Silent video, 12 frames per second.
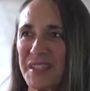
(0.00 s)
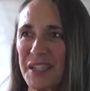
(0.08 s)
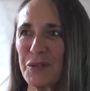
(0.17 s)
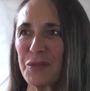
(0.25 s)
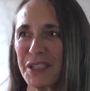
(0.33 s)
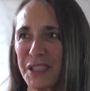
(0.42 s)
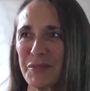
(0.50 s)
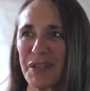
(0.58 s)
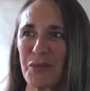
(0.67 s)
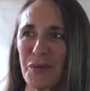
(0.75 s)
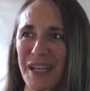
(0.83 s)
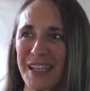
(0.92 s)
in a really
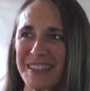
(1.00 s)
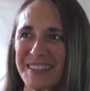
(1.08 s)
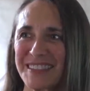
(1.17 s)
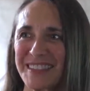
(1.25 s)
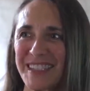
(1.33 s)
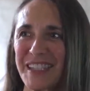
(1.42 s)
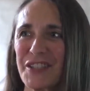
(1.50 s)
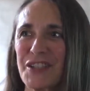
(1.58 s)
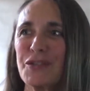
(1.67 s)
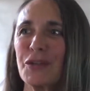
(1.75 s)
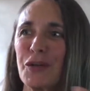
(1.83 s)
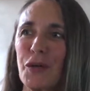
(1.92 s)
big way. And I
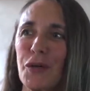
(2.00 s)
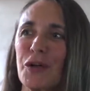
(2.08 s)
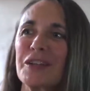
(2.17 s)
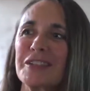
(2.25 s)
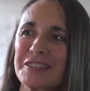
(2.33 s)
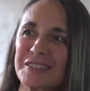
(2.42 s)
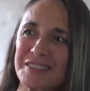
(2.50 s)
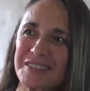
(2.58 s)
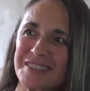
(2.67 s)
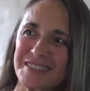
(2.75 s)
just took it all on.